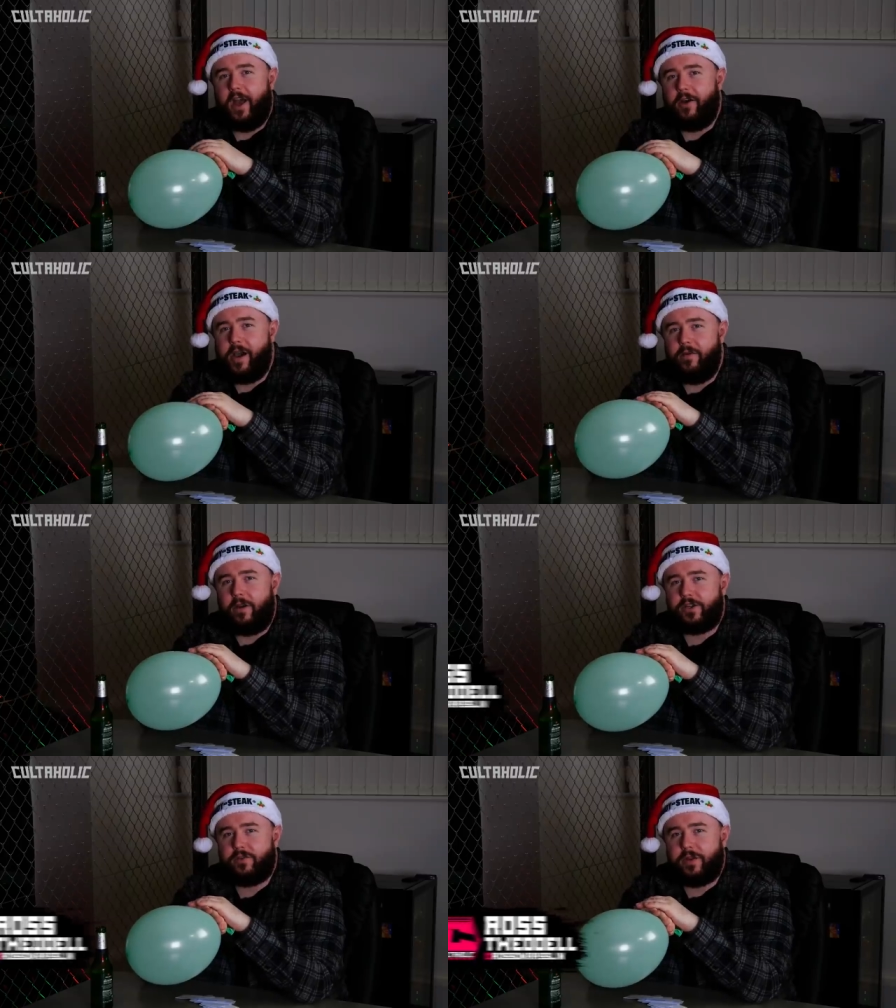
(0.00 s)
Hello, I'm
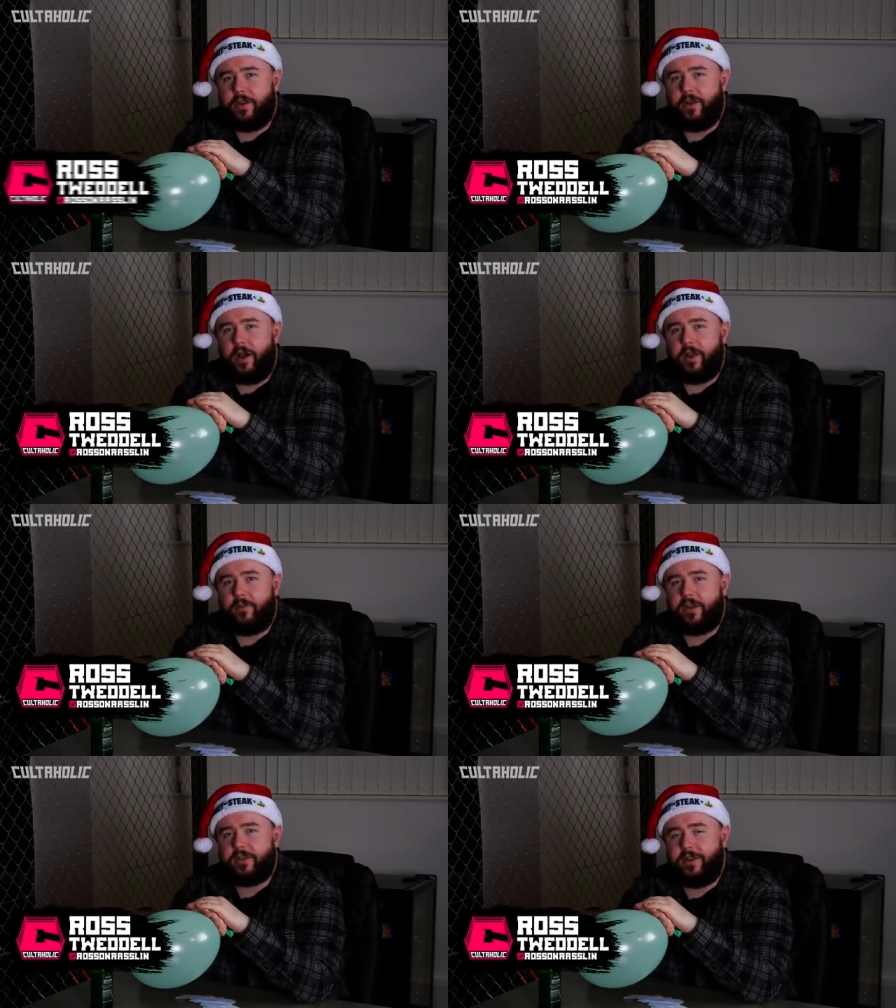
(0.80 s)
Ross from Cultaholic
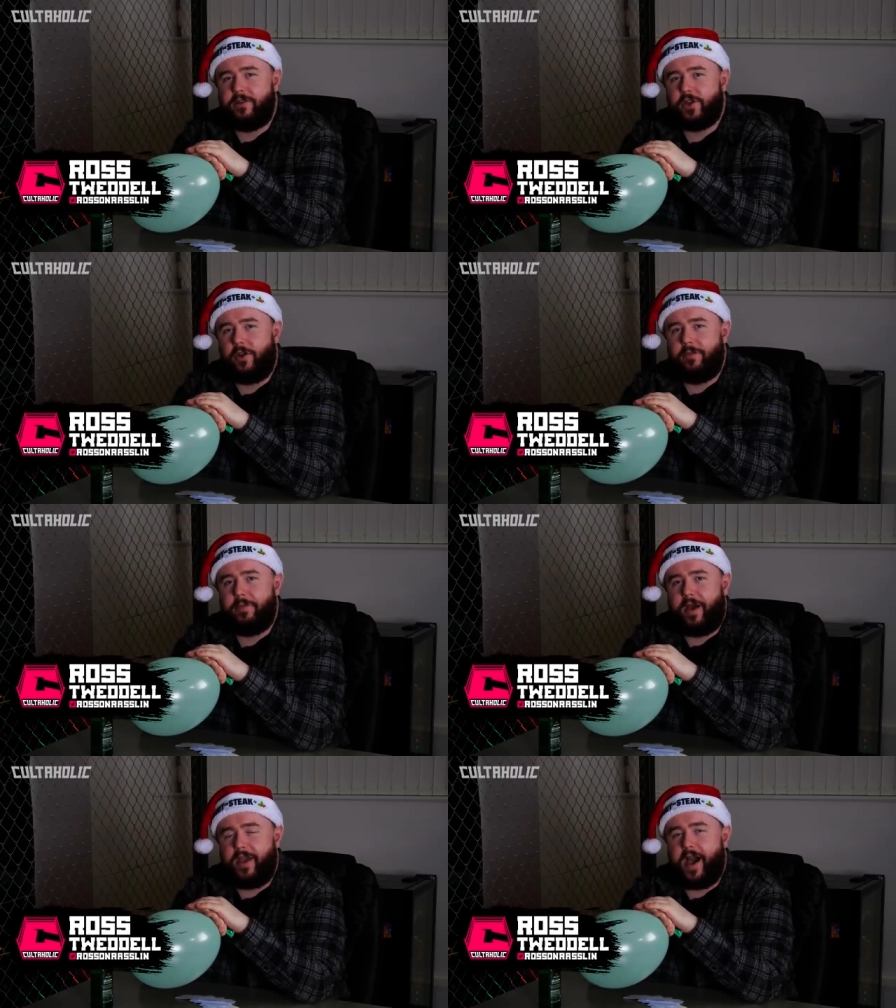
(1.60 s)
Wrestling,
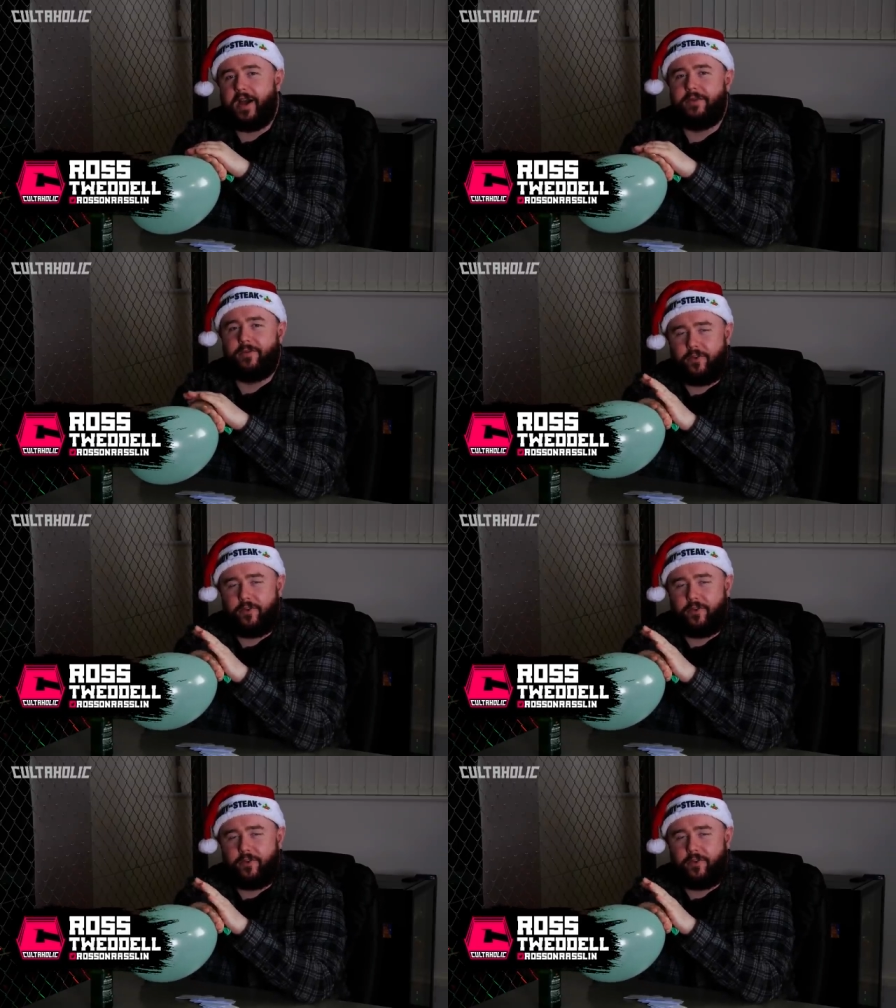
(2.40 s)
joined by Adam